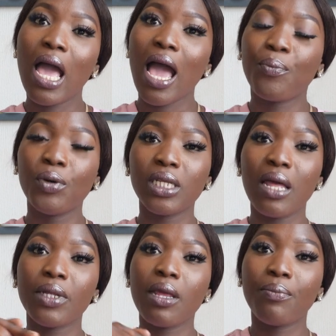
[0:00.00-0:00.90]
I put
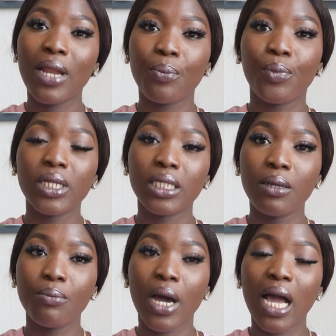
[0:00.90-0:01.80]
them in a black
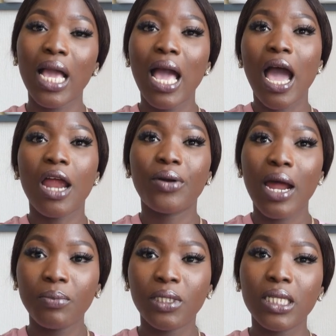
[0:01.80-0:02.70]
polythene bag. I
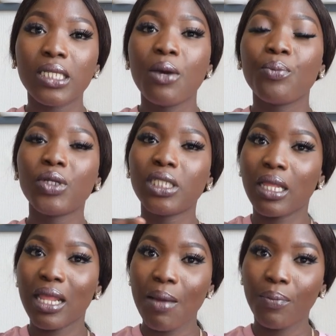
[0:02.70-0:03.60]
wrapped it, put it in
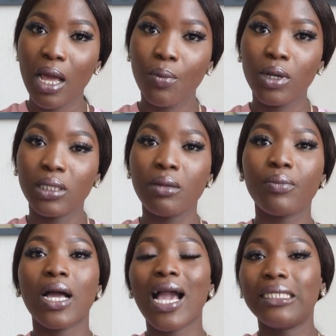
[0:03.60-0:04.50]
another black polythene
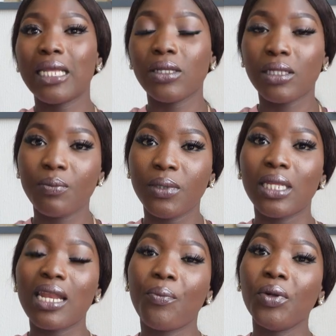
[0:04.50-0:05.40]
bag. I sellotaped
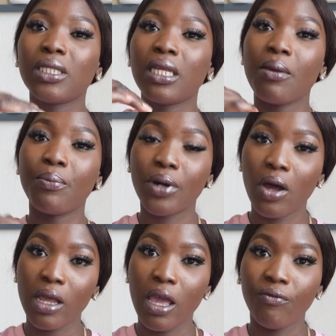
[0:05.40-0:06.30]
it and I put it in a
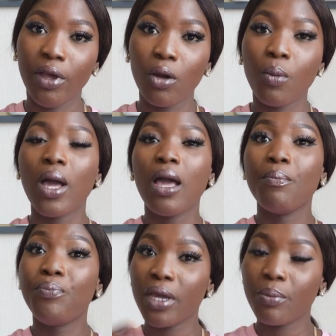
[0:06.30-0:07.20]
brown envelope,
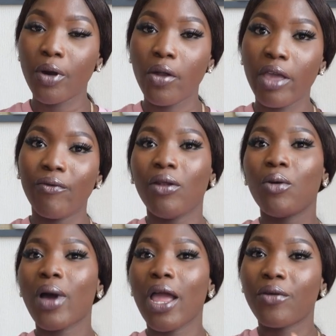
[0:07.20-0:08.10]
big brown
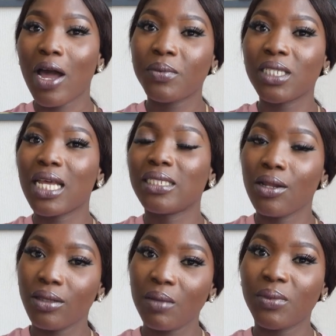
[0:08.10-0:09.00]
envelope. I wrapped it and
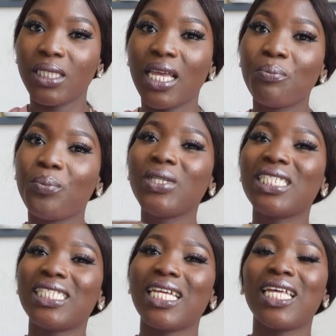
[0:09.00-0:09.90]
sellotaped it, then put
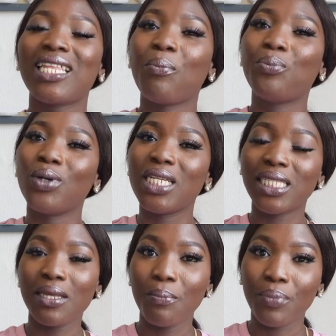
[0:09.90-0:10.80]
it in another
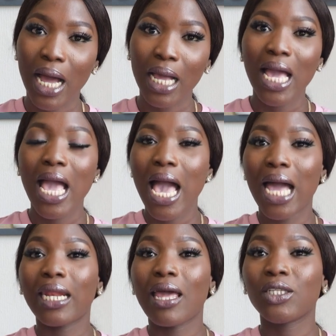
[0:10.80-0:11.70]
polythene bag.
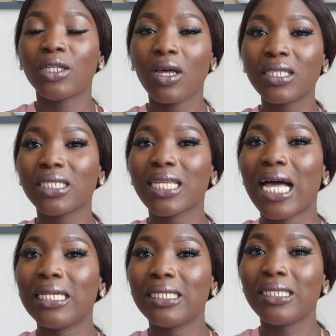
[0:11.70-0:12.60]
And then I slot it
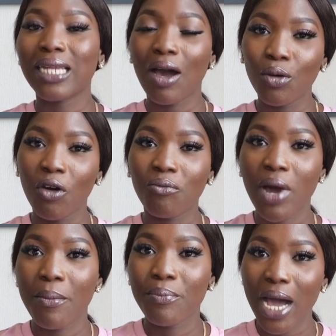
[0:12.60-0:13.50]
at the down of
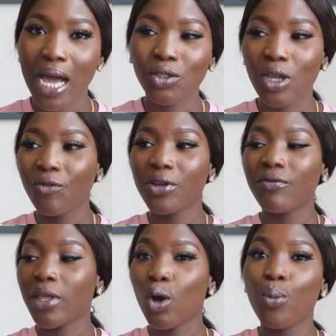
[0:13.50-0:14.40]
my bag. So even
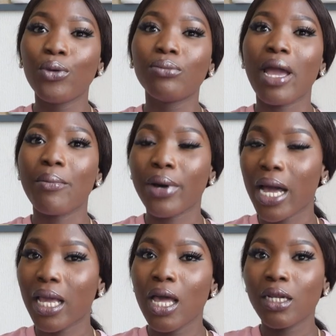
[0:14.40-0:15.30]
if they open my
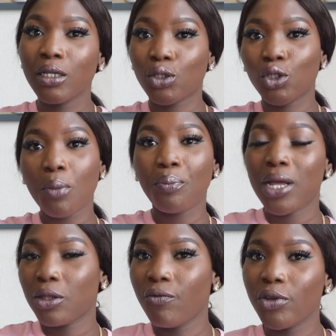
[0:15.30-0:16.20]
bag, the top
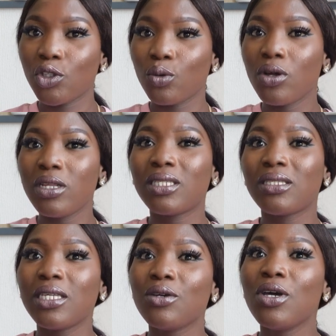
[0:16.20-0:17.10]
part of it, you only
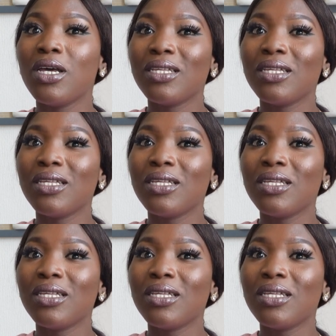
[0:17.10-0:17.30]
seal.